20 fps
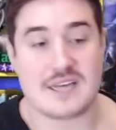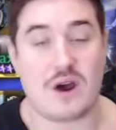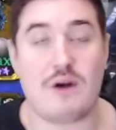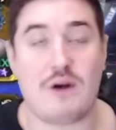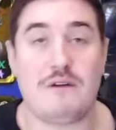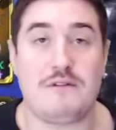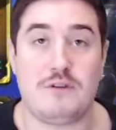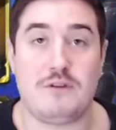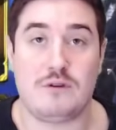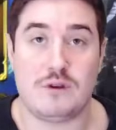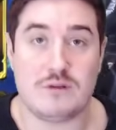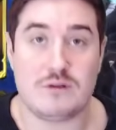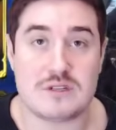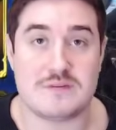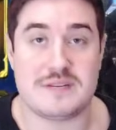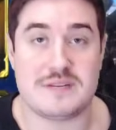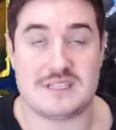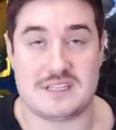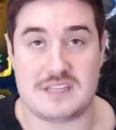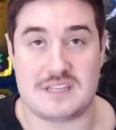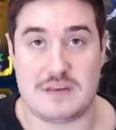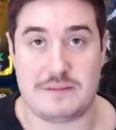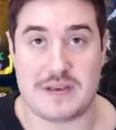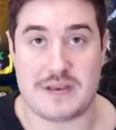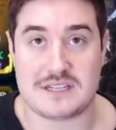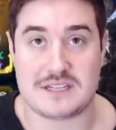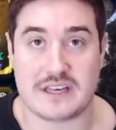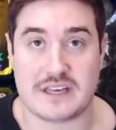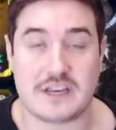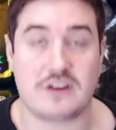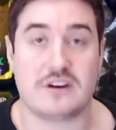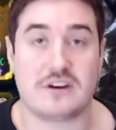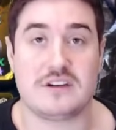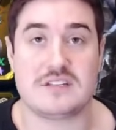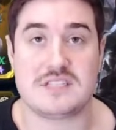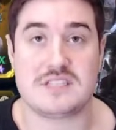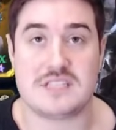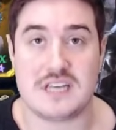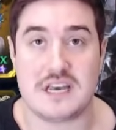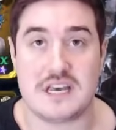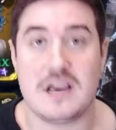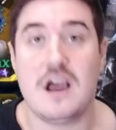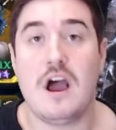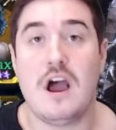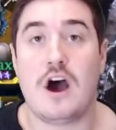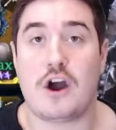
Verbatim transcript: however if you use him as a DPS like you're going to see